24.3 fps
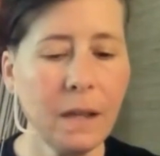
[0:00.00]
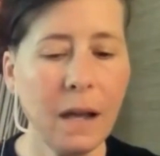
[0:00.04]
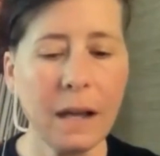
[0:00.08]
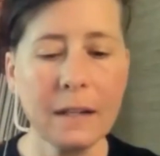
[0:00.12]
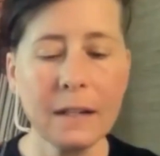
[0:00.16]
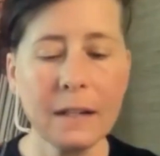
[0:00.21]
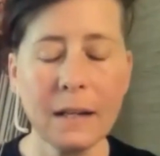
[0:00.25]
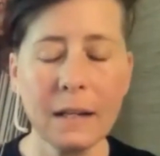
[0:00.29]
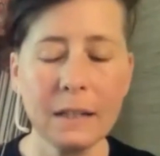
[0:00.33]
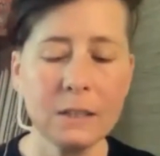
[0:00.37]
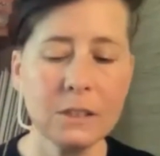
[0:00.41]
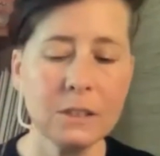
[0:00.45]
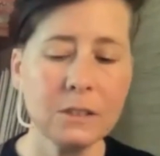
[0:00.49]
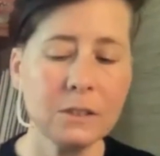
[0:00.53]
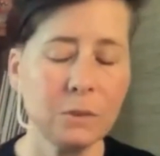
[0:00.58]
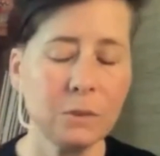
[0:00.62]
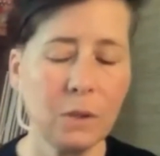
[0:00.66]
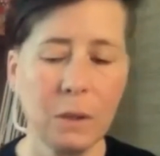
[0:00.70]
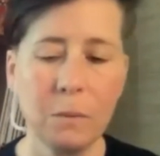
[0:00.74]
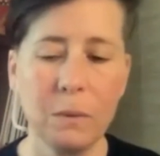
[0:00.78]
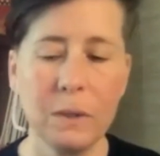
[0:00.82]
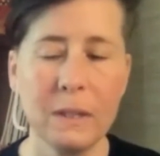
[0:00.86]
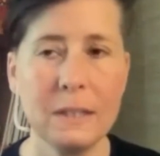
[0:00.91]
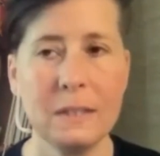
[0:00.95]
I
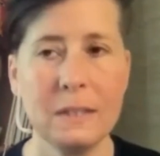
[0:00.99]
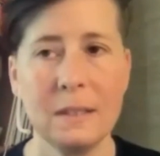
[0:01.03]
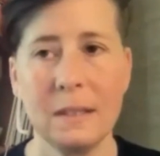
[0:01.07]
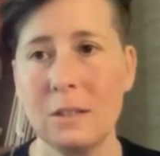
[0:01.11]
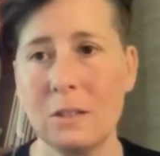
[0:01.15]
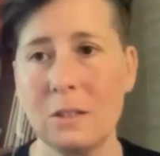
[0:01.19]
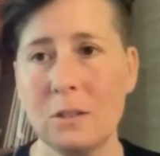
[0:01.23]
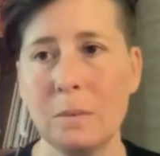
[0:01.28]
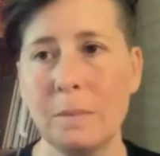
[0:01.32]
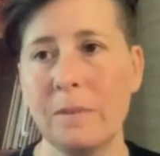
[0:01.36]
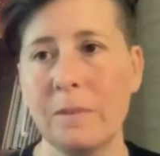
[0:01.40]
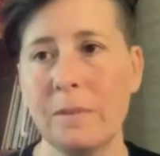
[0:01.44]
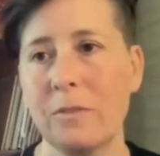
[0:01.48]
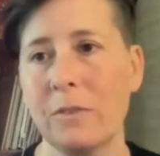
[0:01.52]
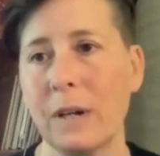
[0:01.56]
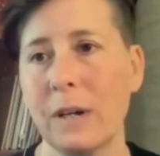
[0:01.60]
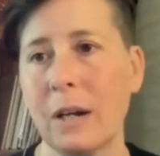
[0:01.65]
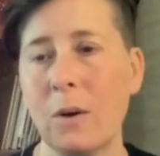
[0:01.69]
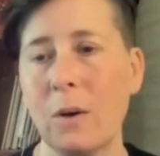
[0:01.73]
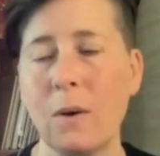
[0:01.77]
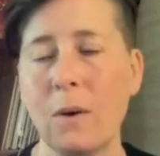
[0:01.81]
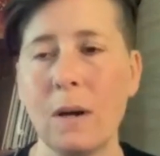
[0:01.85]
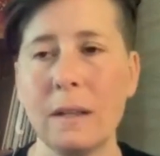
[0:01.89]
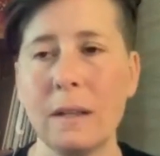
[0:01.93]
want to say too, before
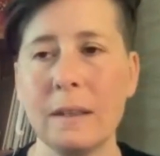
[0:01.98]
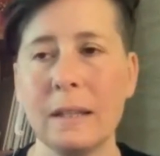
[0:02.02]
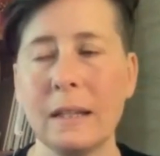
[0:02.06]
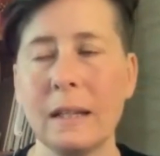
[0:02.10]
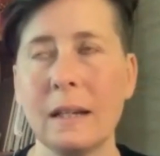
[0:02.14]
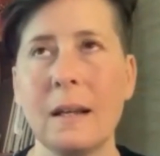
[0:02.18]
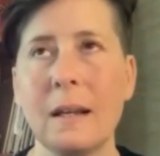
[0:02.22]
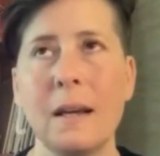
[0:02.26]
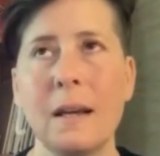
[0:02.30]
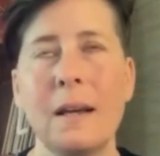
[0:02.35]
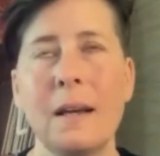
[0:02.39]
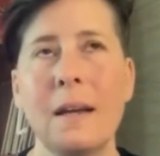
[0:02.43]
I go on, that